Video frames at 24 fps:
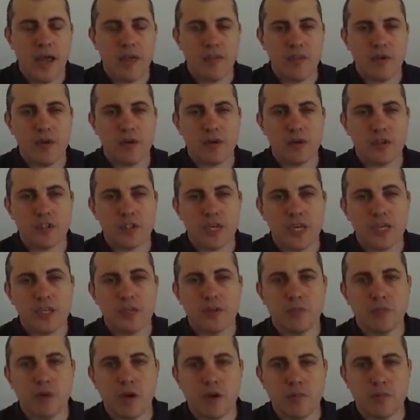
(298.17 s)
and there are
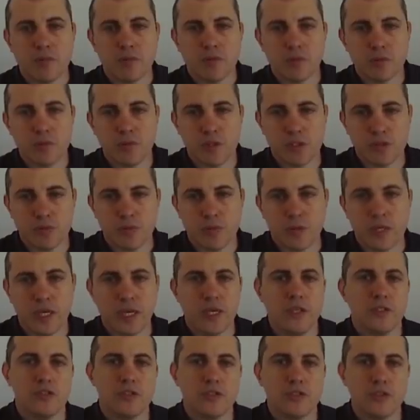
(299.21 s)
scaling problems which
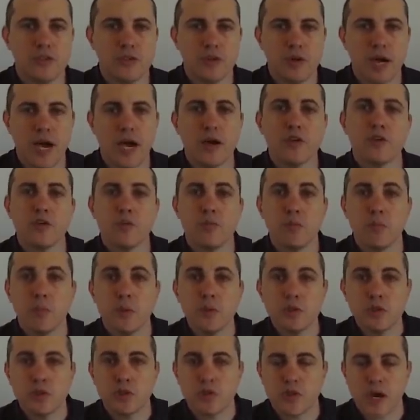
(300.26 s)
relate to how you
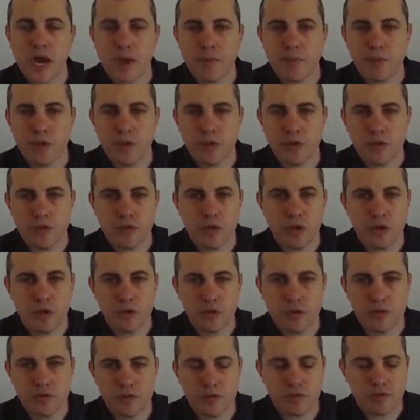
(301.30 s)
bootstrap a new
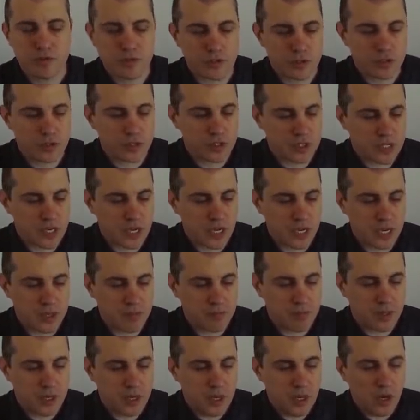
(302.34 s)
node for the first
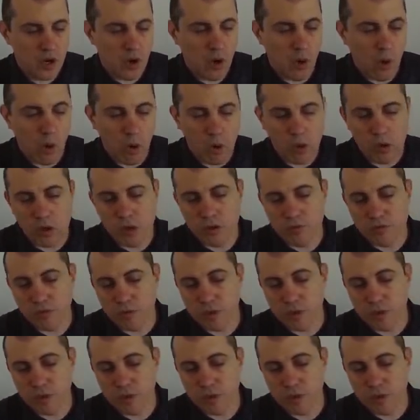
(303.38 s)
time. All